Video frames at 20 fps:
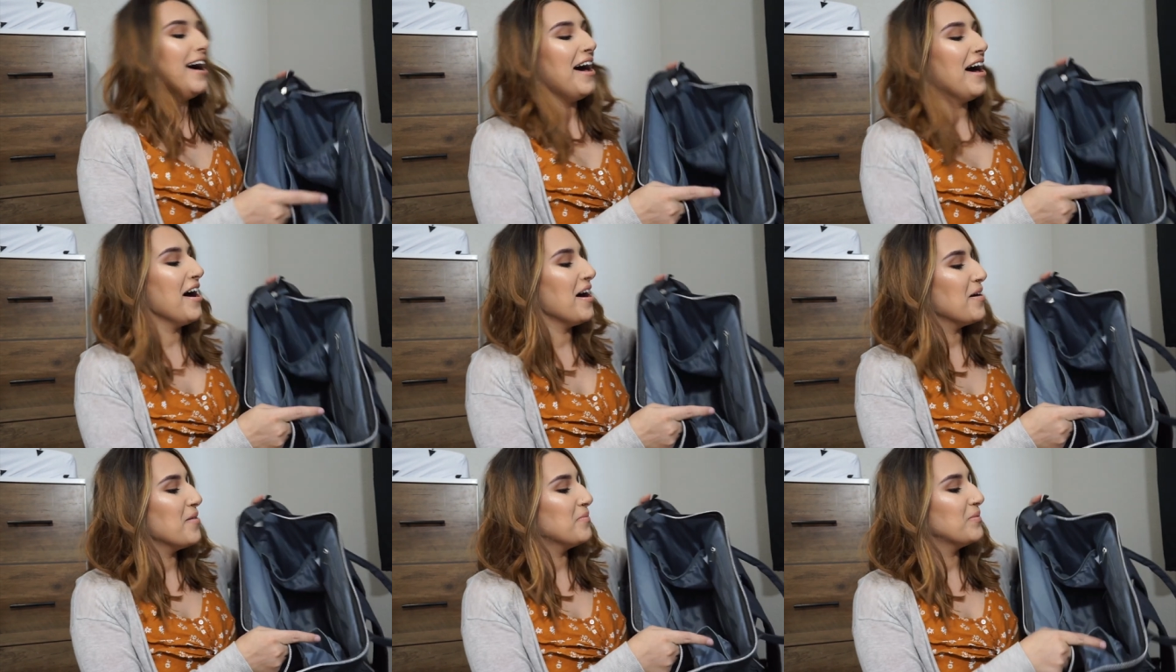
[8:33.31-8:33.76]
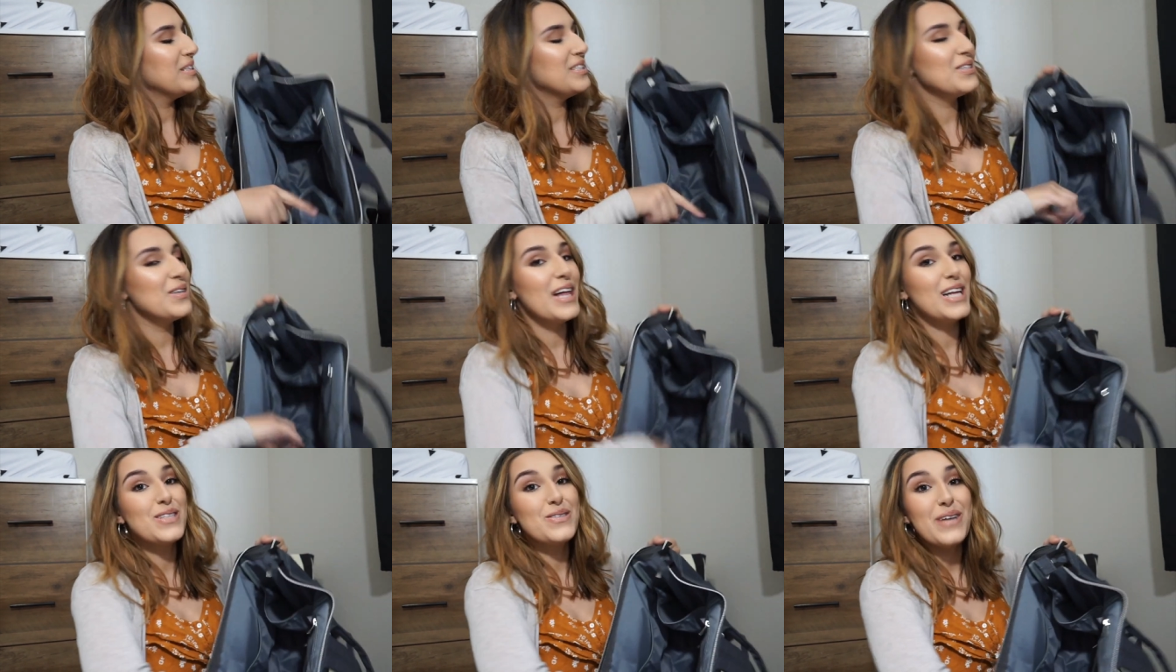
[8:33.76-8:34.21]
Um,
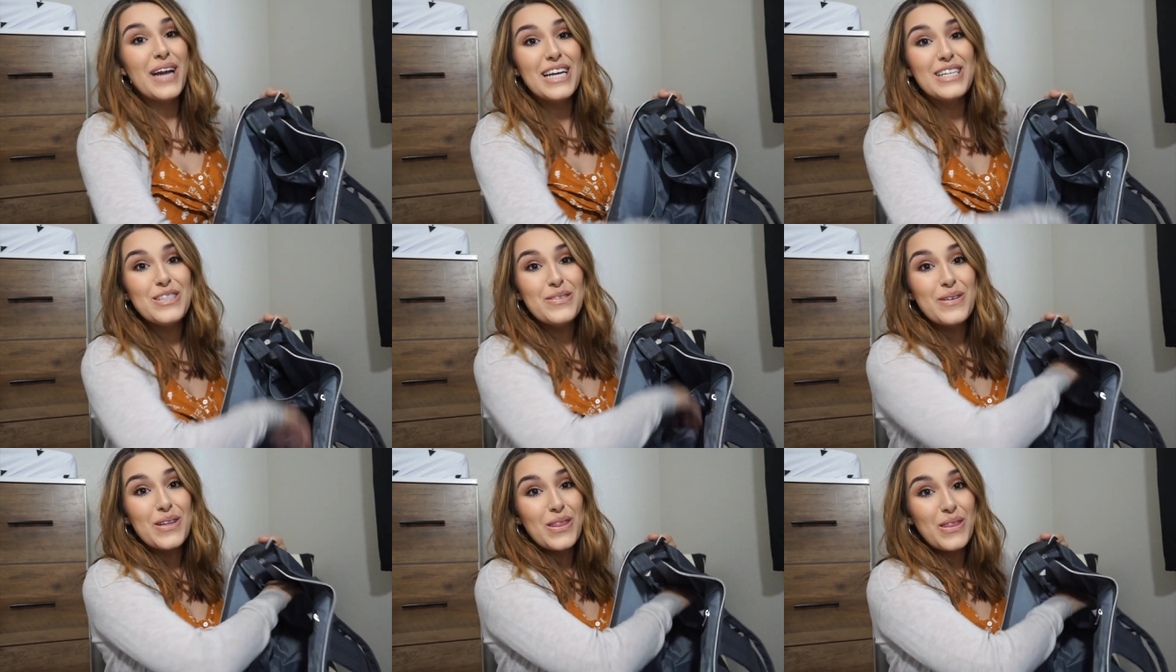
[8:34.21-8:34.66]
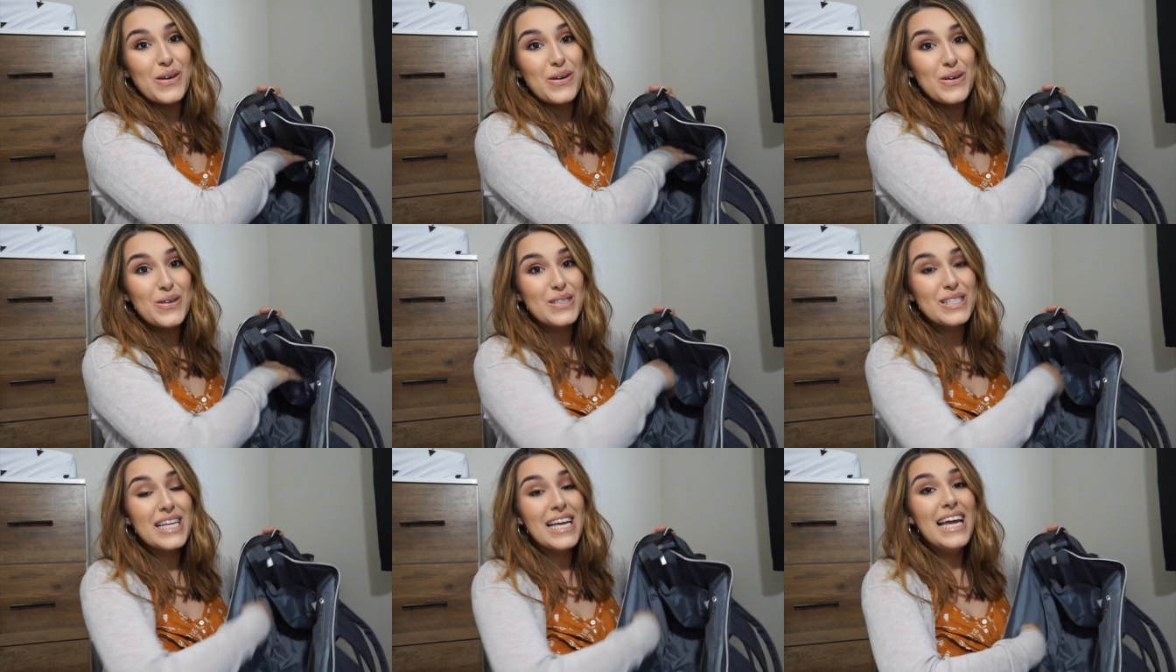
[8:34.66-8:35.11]
so that's what I do with
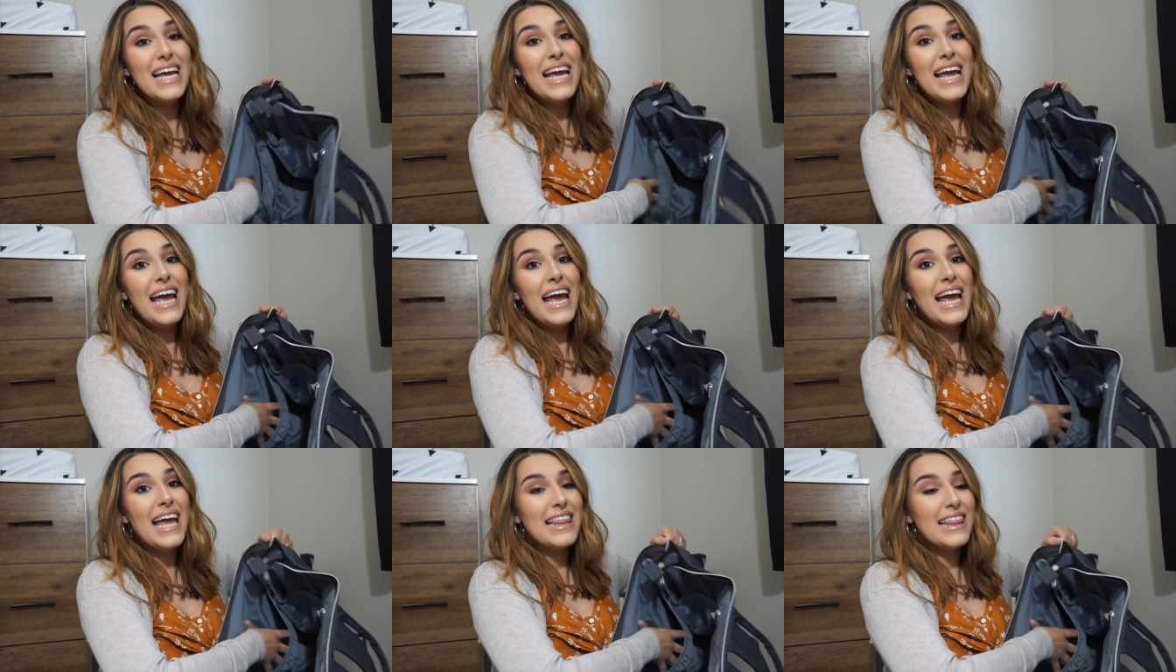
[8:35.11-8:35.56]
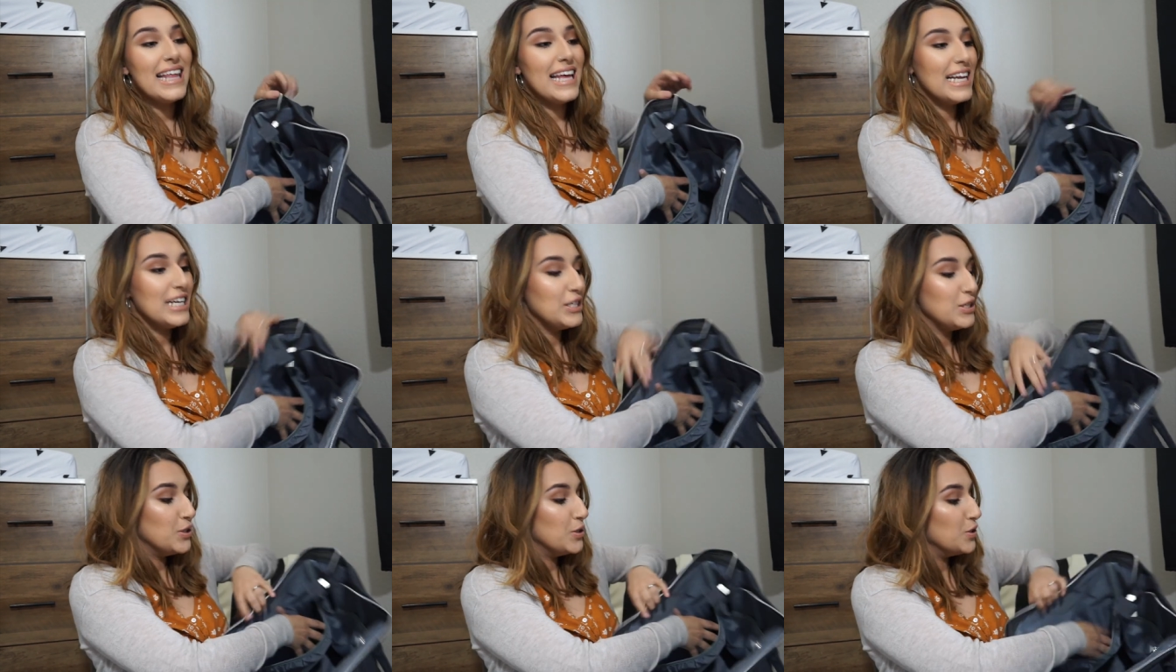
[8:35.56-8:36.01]
those. And
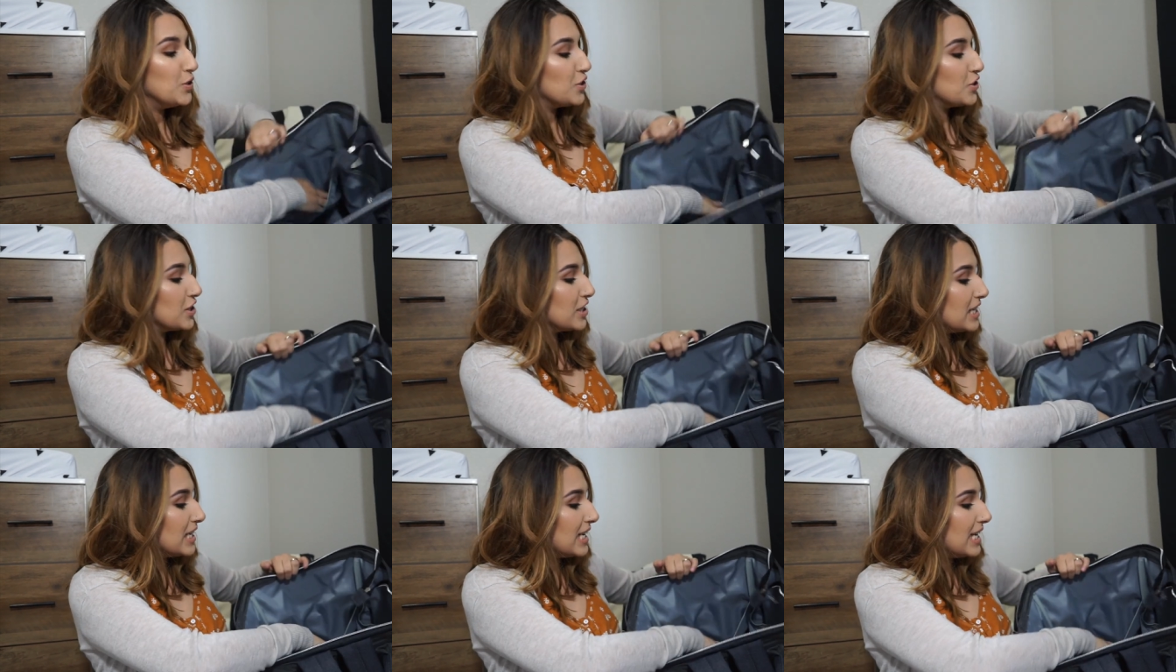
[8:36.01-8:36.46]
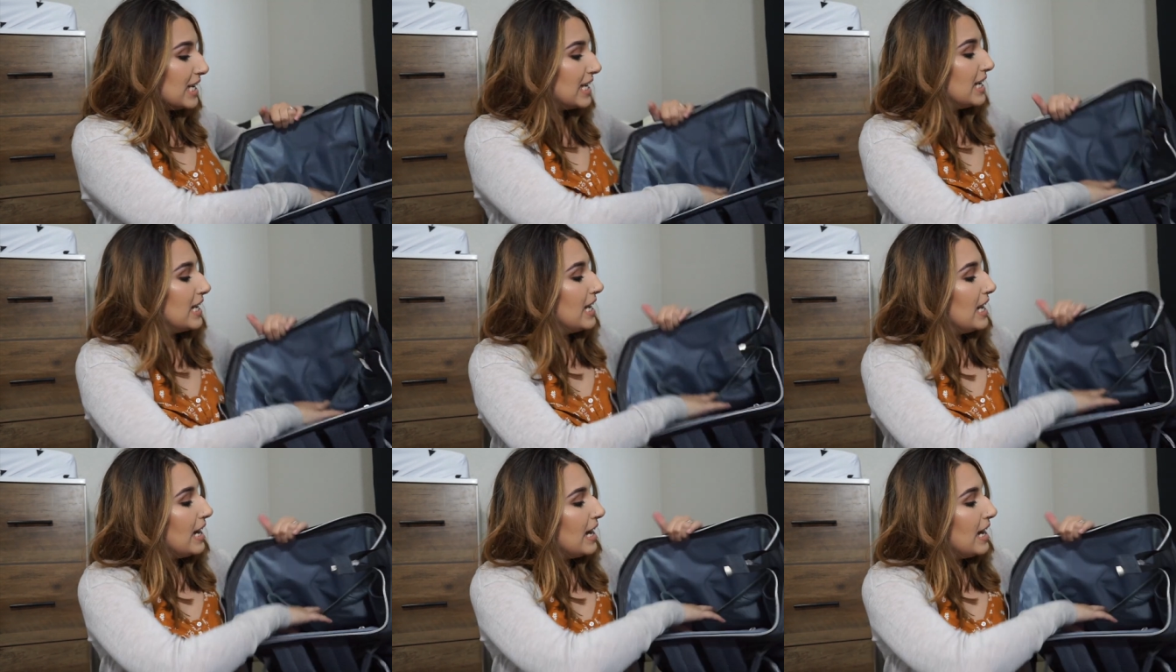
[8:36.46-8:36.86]
then usually